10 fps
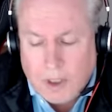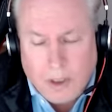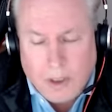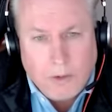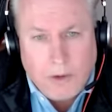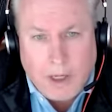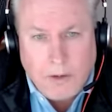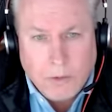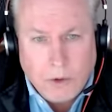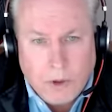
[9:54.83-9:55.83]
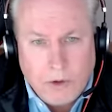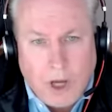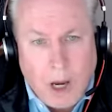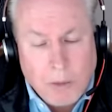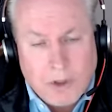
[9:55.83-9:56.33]
they do a good
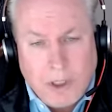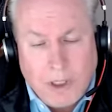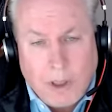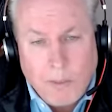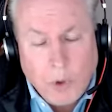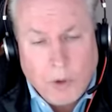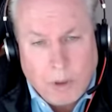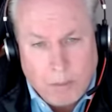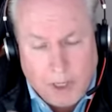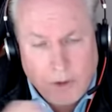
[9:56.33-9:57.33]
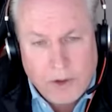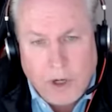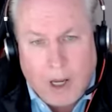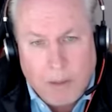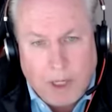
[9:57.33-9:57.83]
job. We're seeing them doing a better
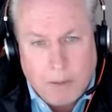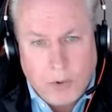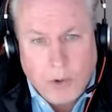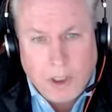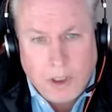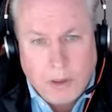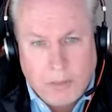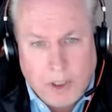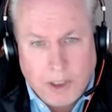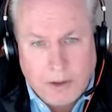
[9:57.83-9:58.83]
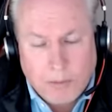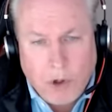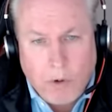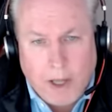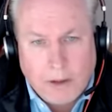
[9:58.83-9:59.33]
job at putting in place some
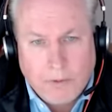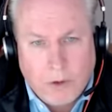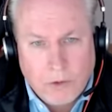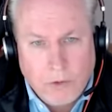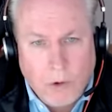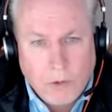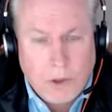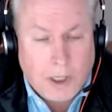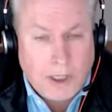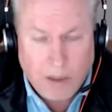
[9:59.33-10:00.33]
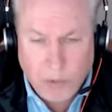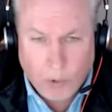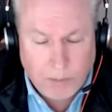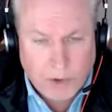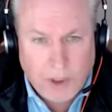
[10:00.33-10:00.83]
proactive controls like
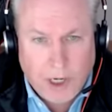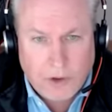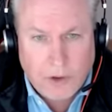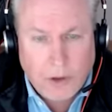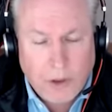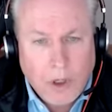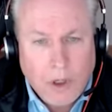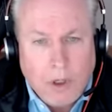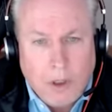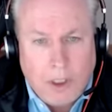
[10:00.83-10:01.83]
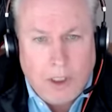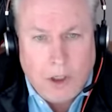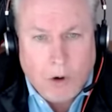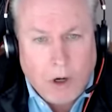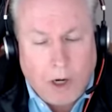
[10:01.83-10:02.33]
endpoint protection,
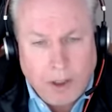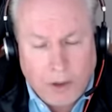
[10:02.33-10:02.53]
EDR. I know